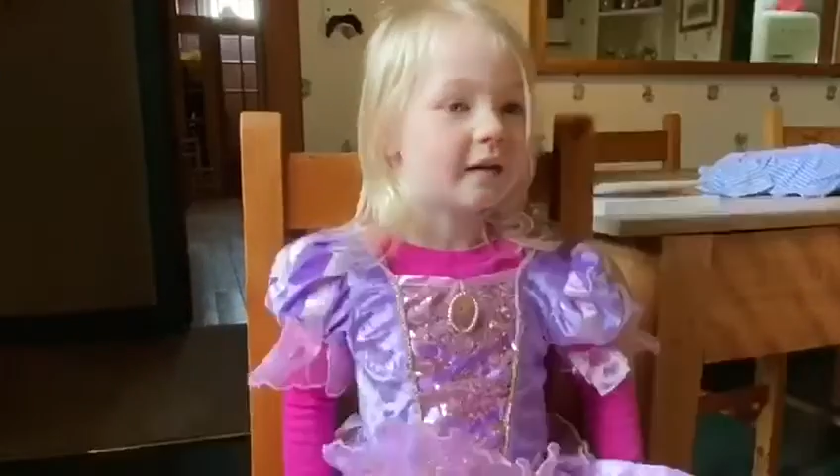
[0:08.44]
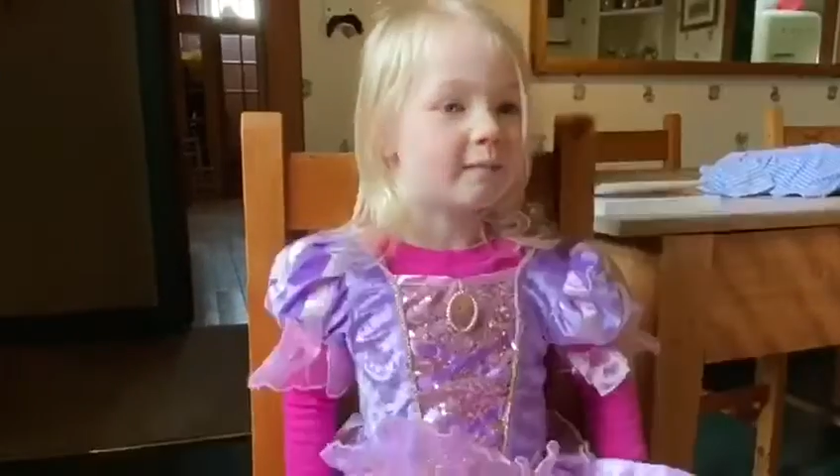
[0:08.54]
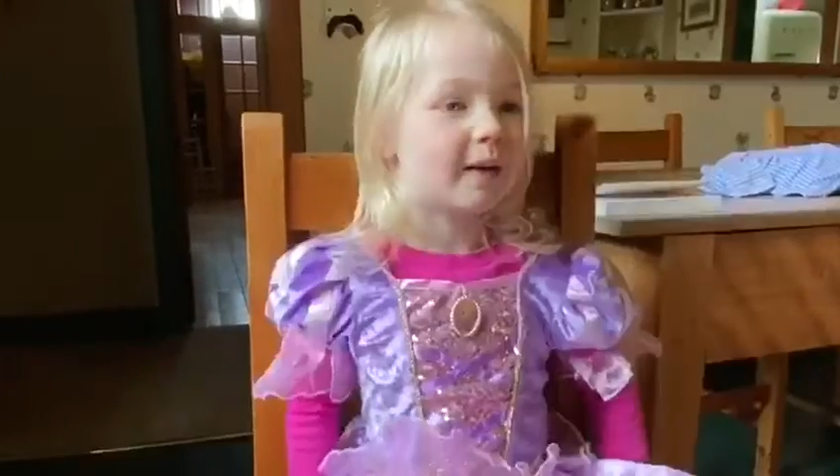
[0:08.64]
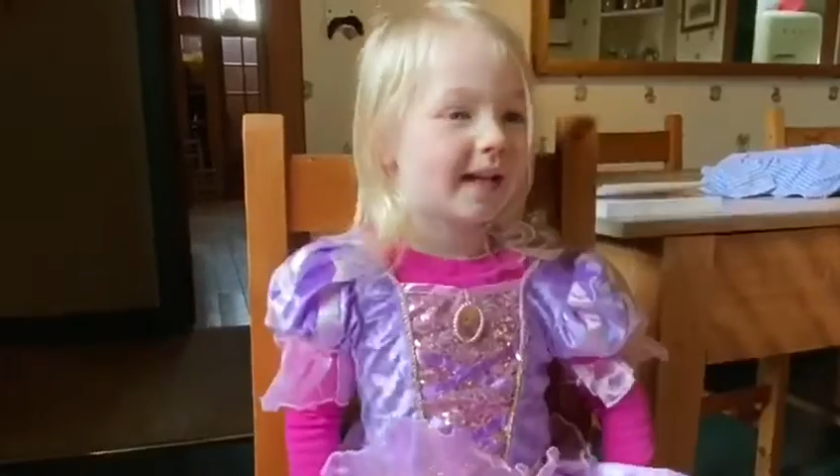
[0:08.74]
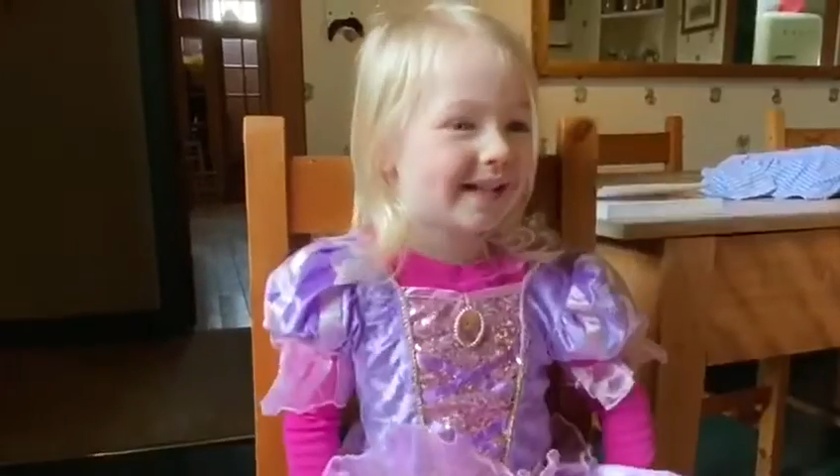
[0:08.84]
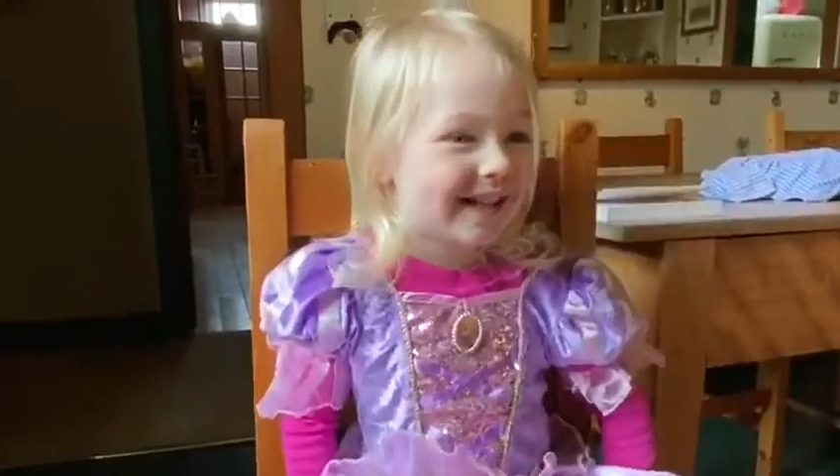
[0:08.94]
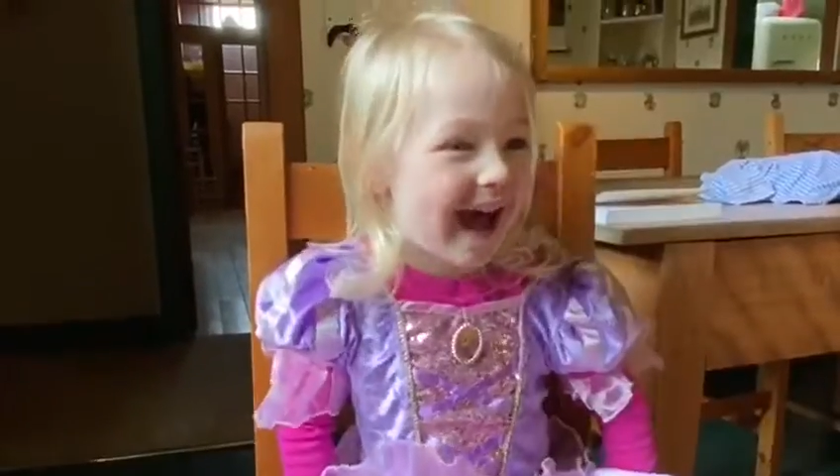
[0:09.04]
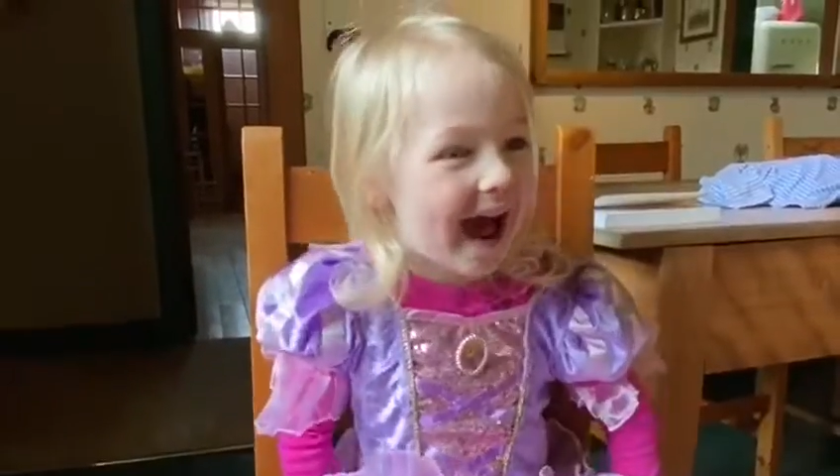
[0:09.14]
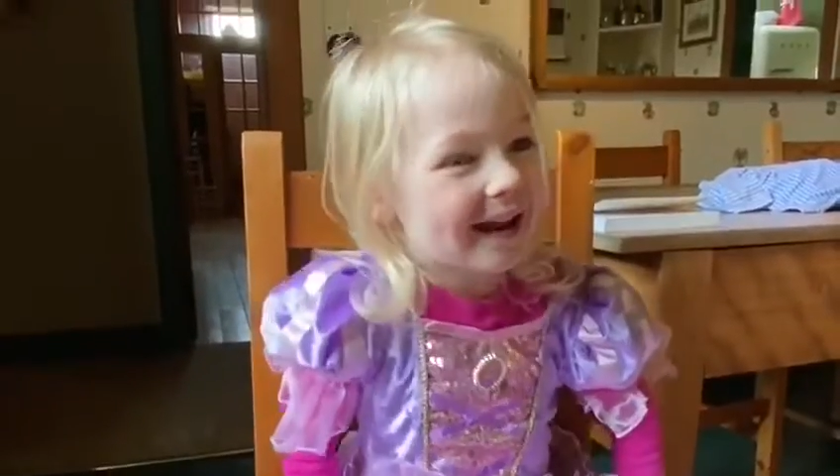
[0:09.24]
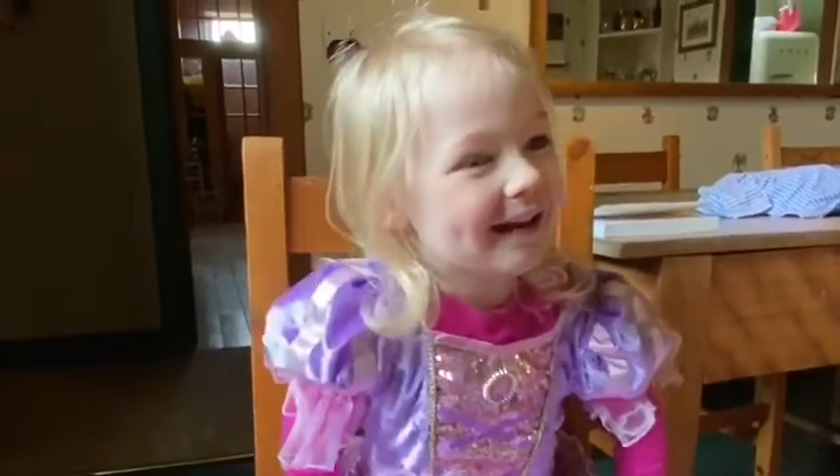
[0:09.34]
My
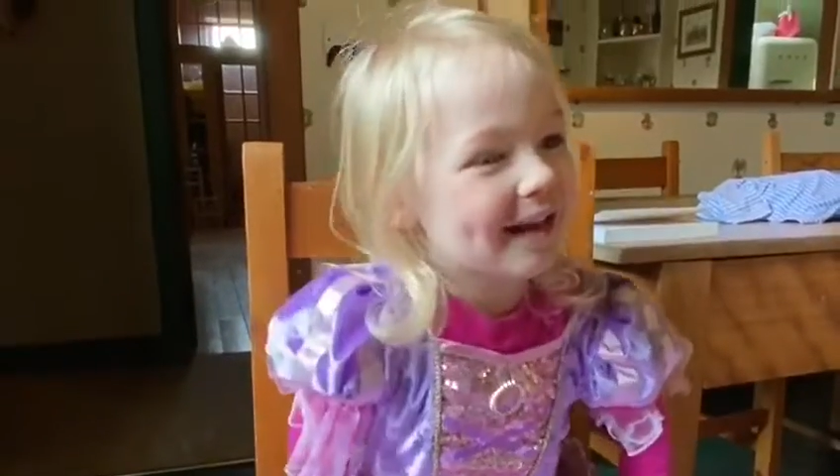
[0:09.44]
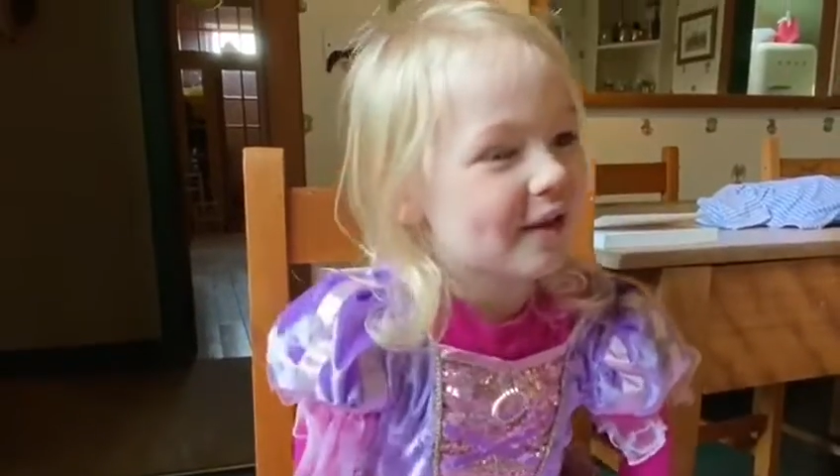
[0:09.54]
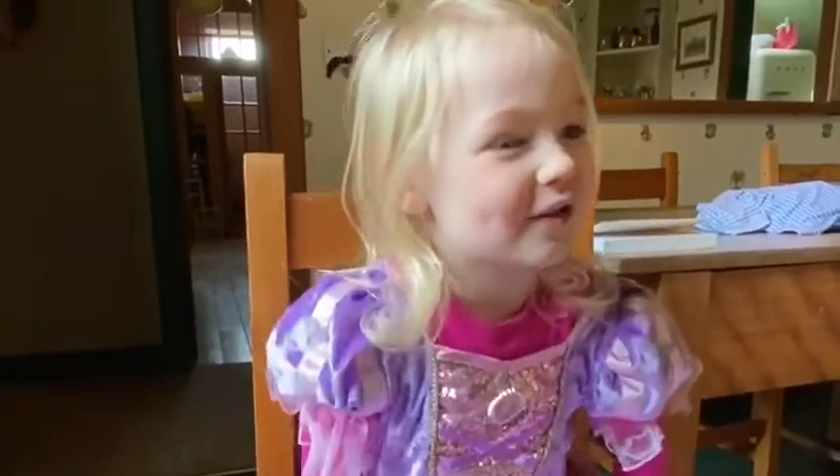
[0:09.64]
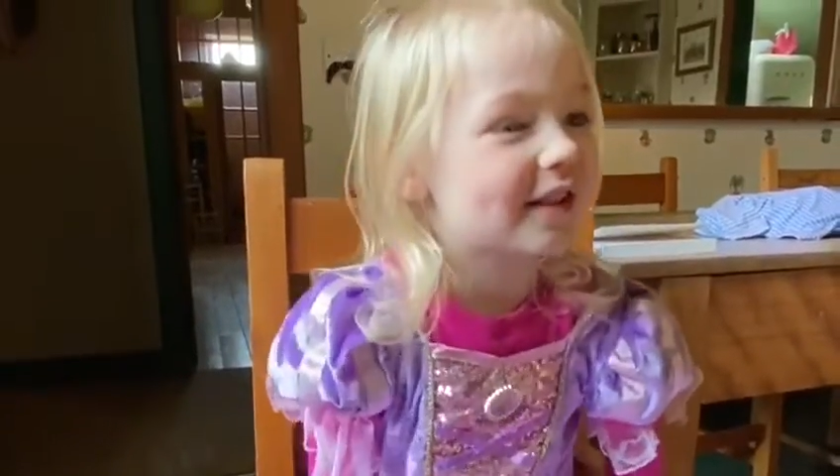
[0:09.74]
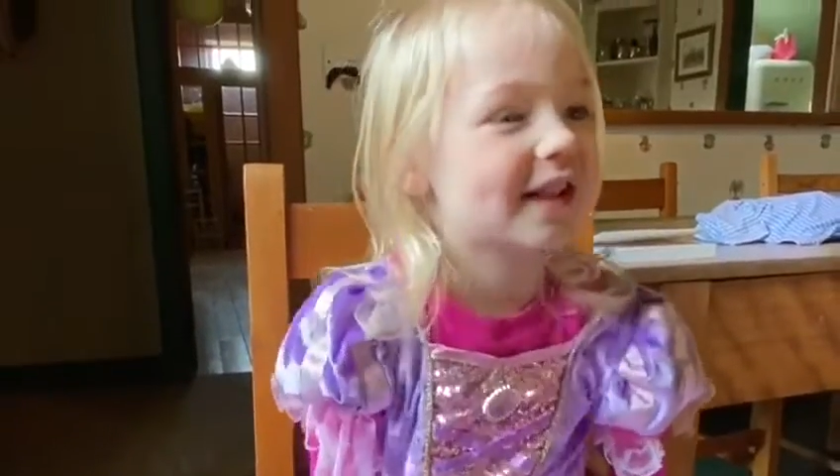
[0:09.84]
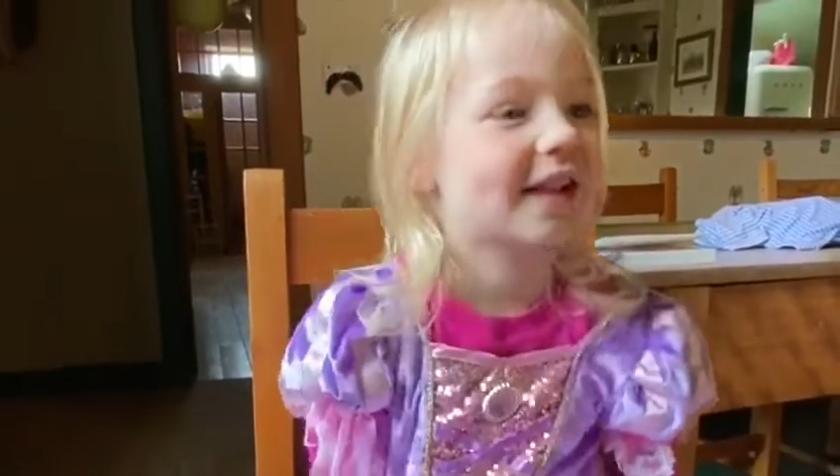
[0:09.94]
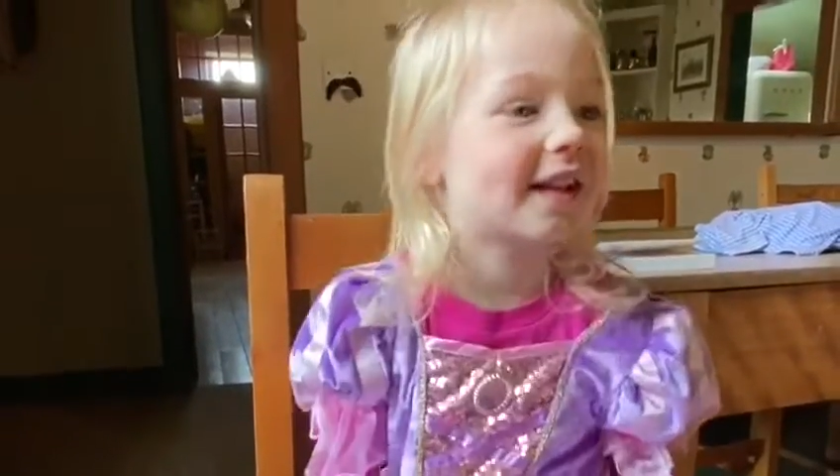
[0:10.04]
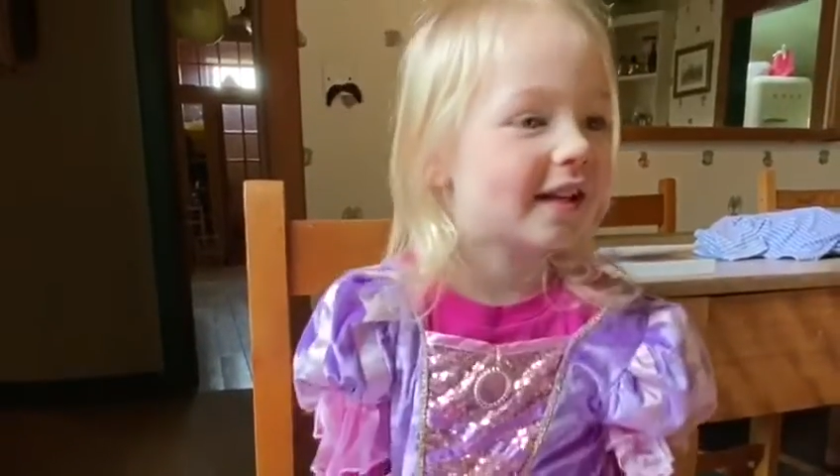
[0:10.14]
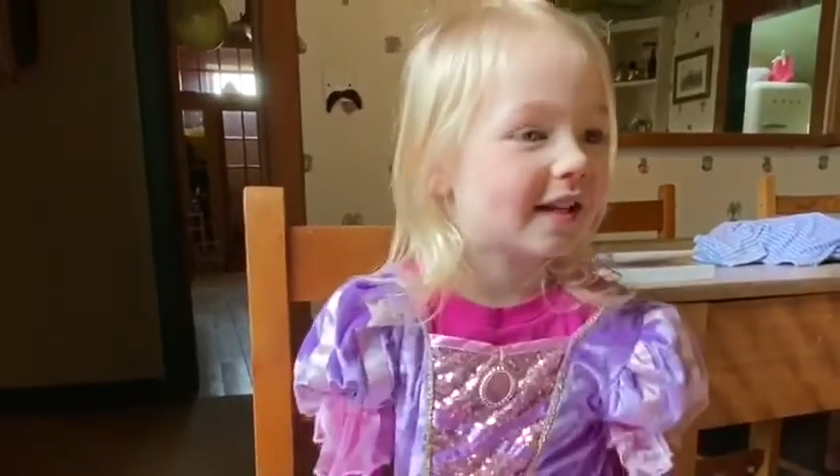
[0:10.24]
dad is going to